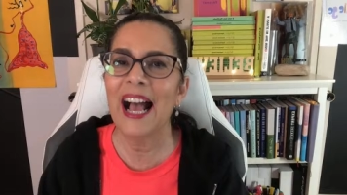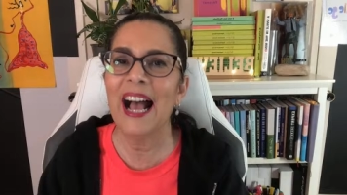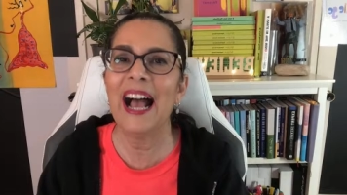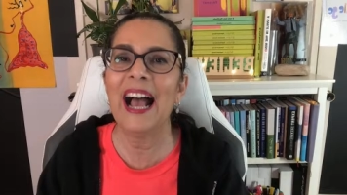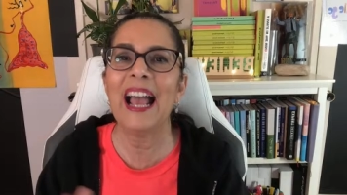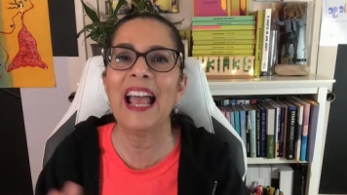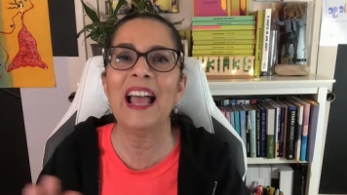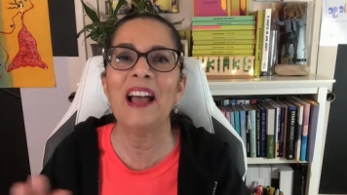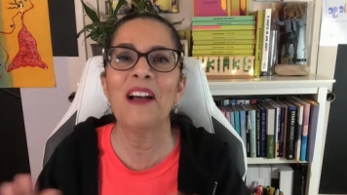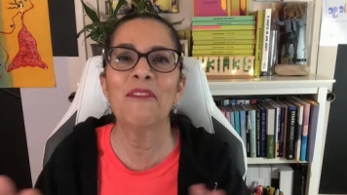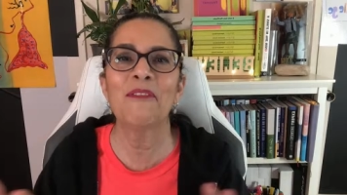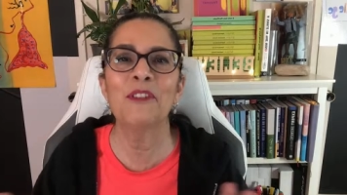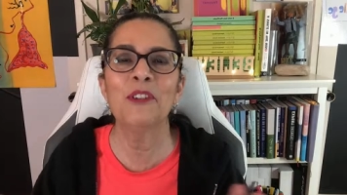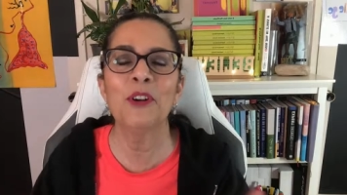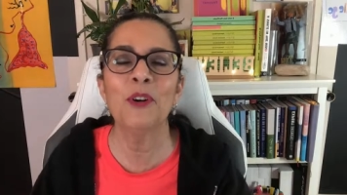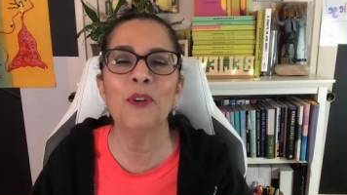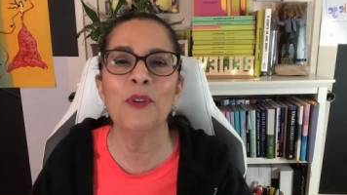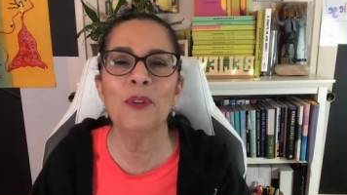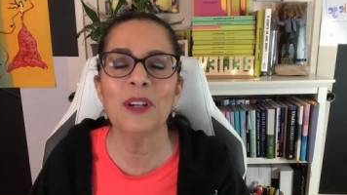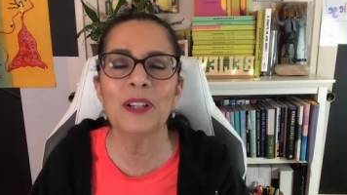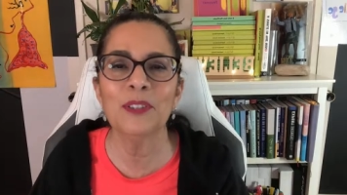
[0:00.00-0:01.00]
I have
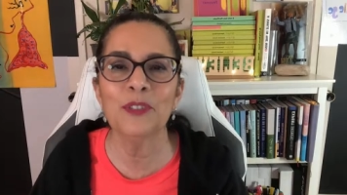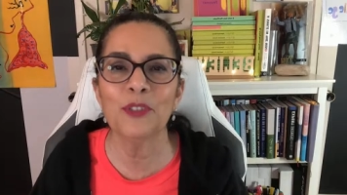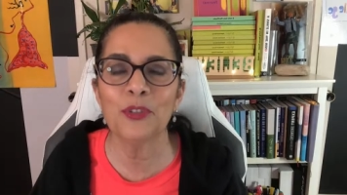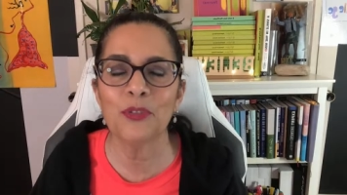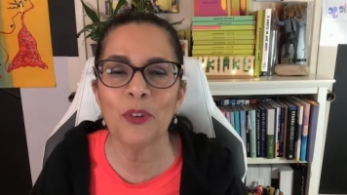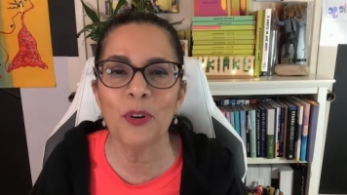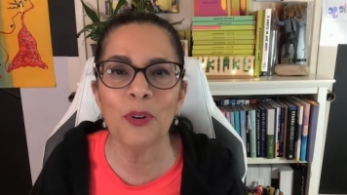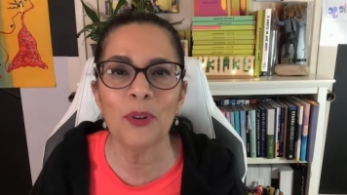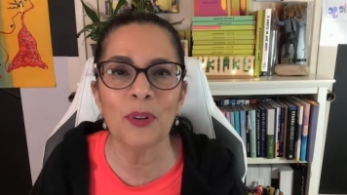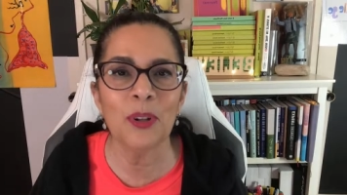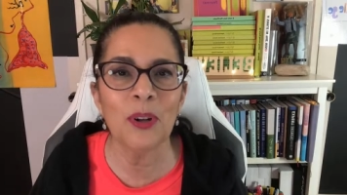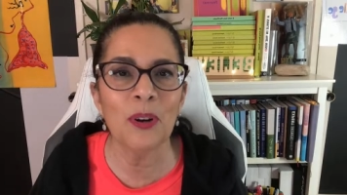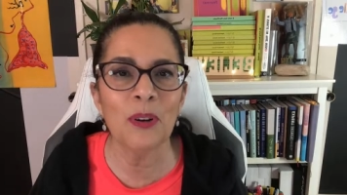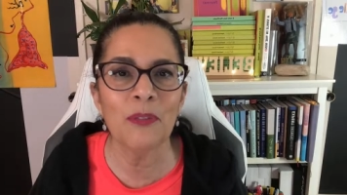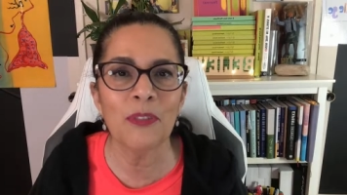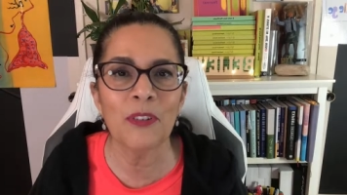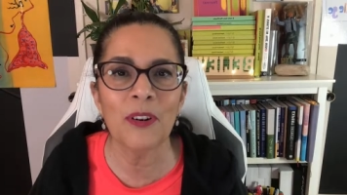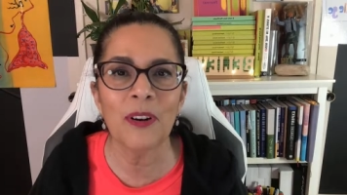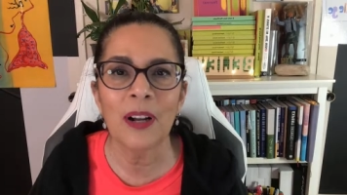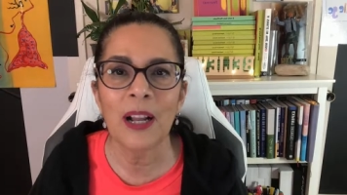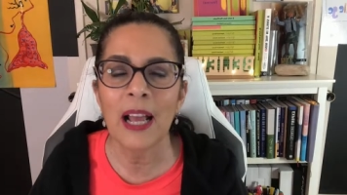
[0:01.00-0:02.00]
no control
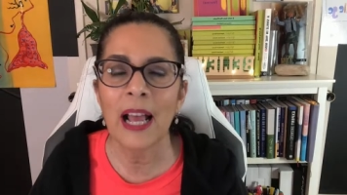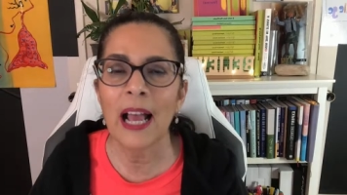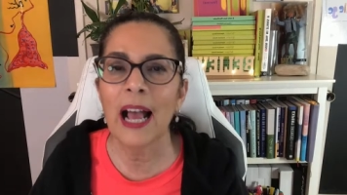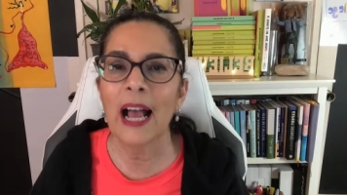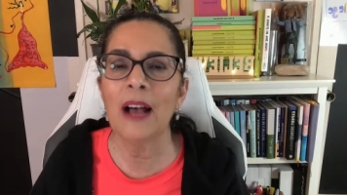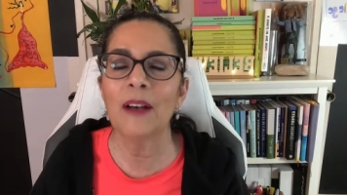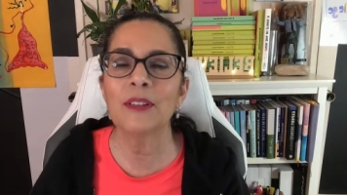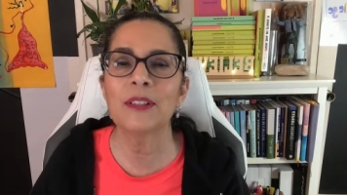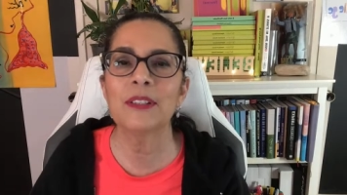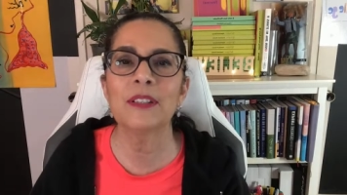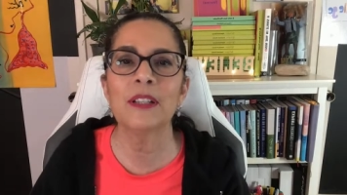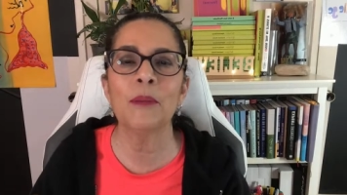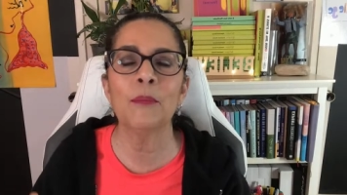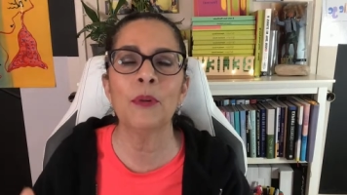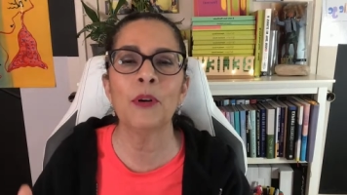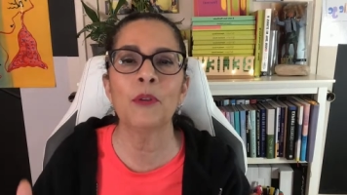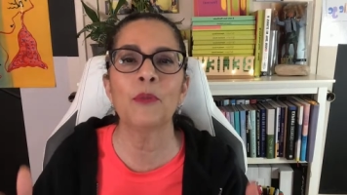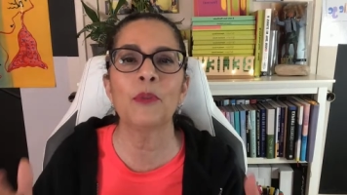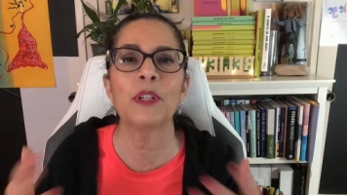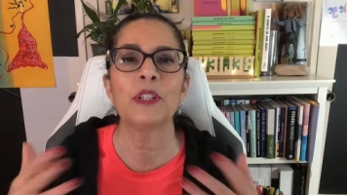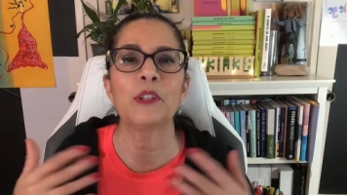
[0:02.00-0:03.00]
over how
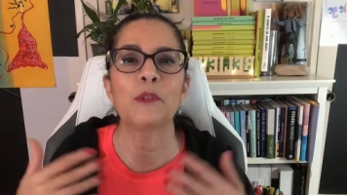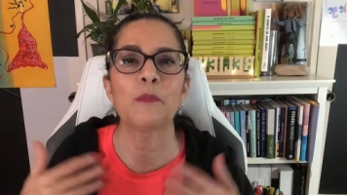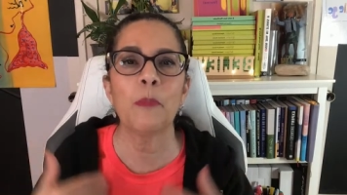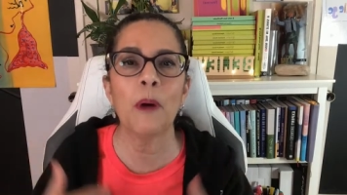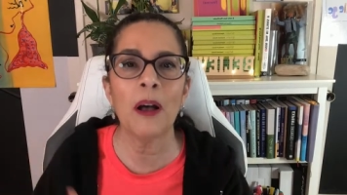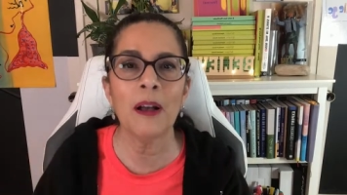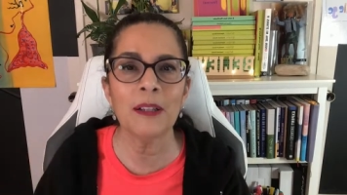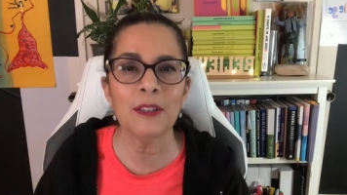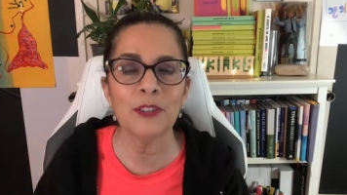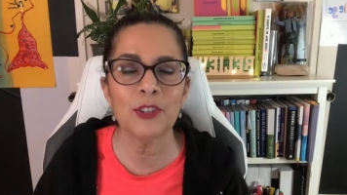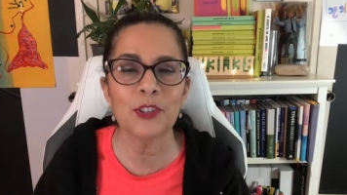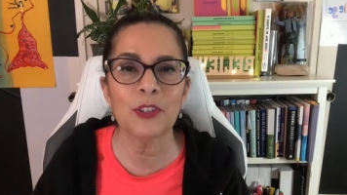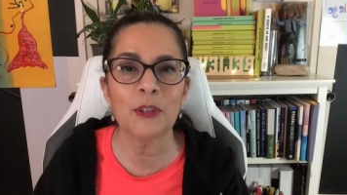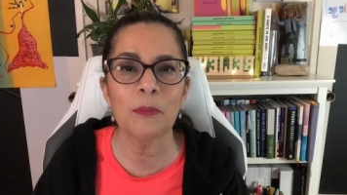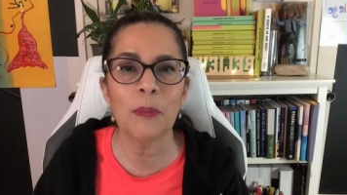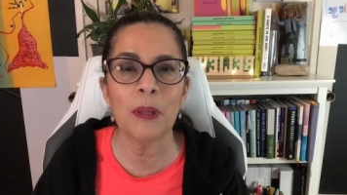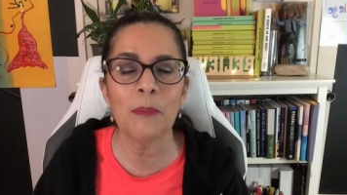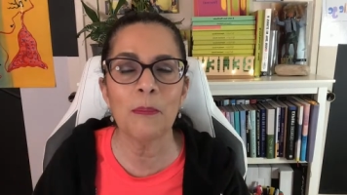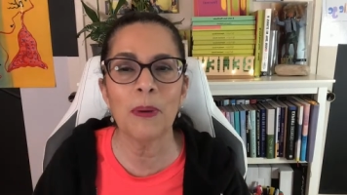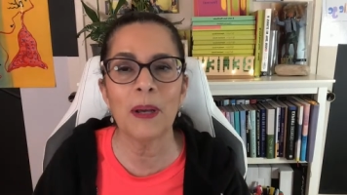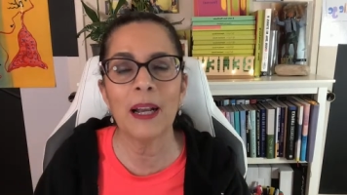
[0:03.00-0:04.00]
someone responds to
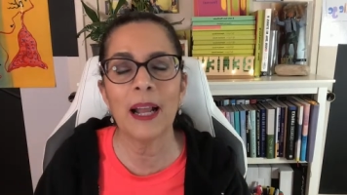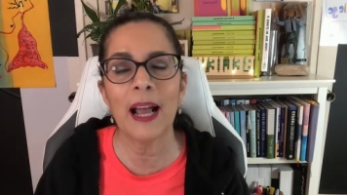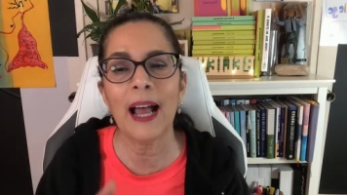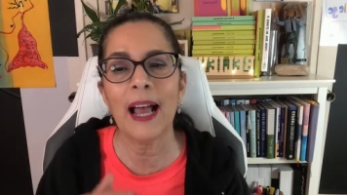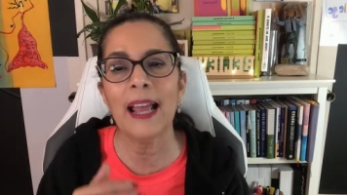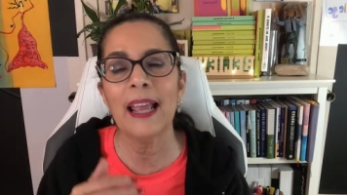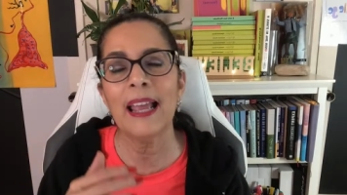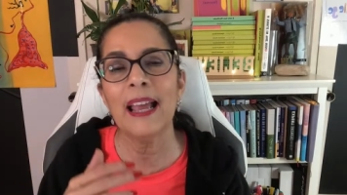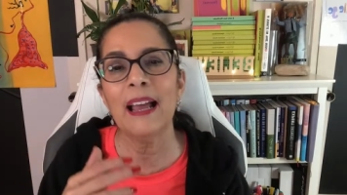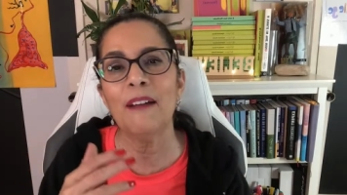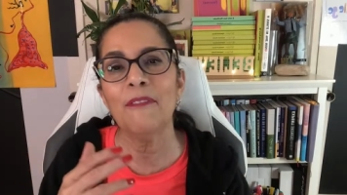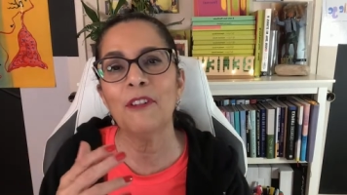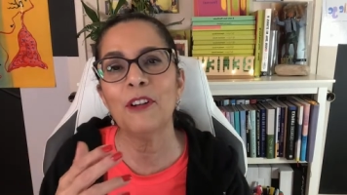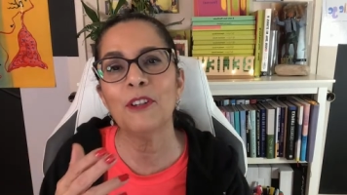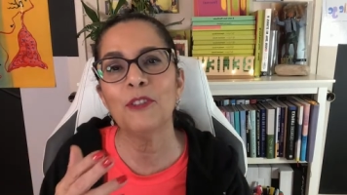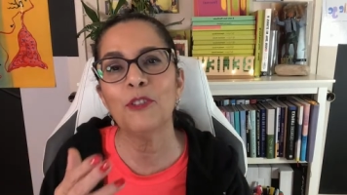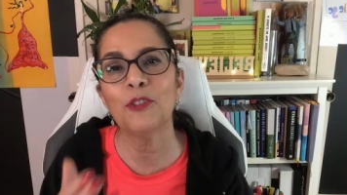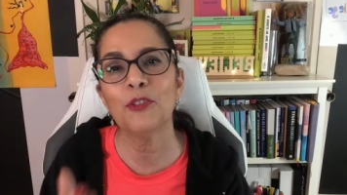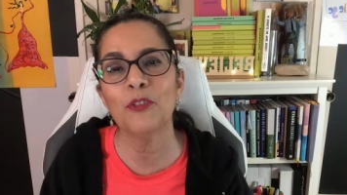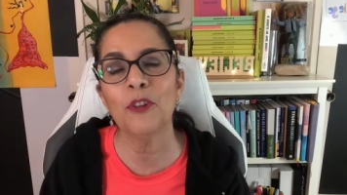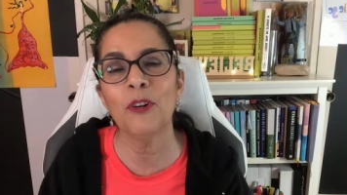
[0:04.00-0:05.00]
me, but I have
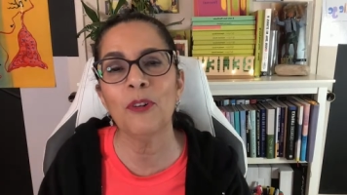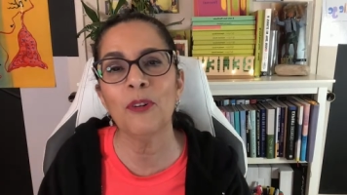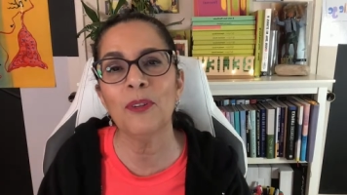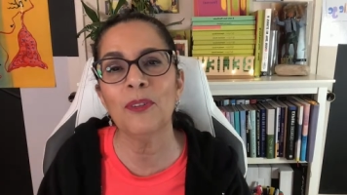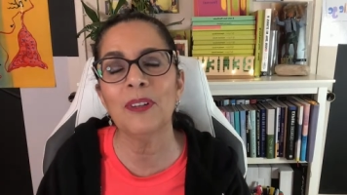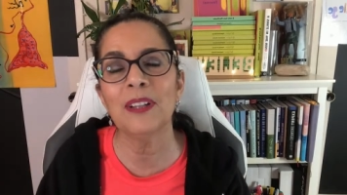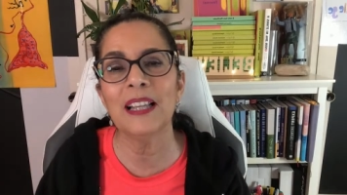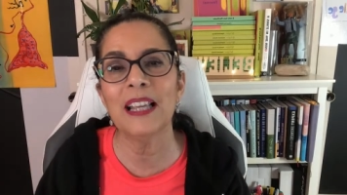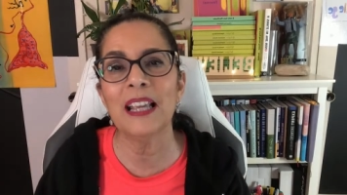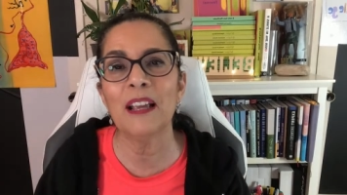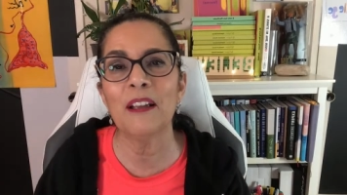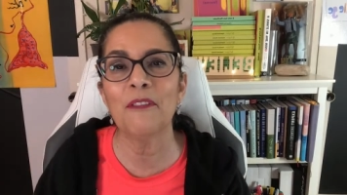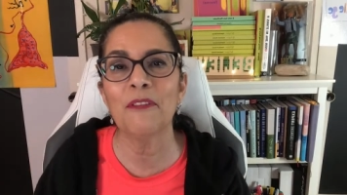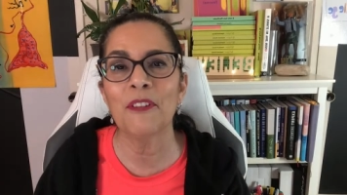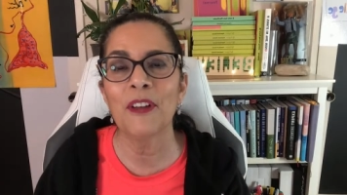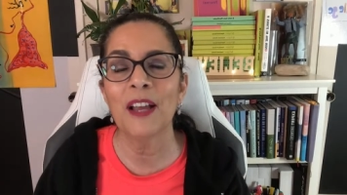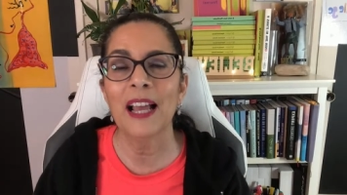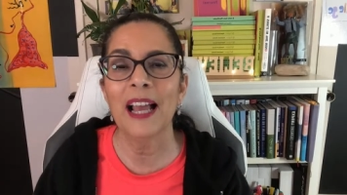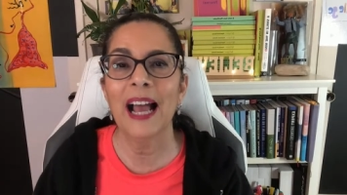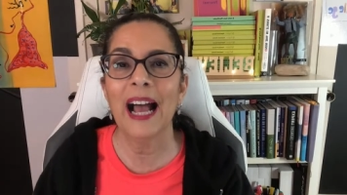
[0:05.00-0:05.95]
control if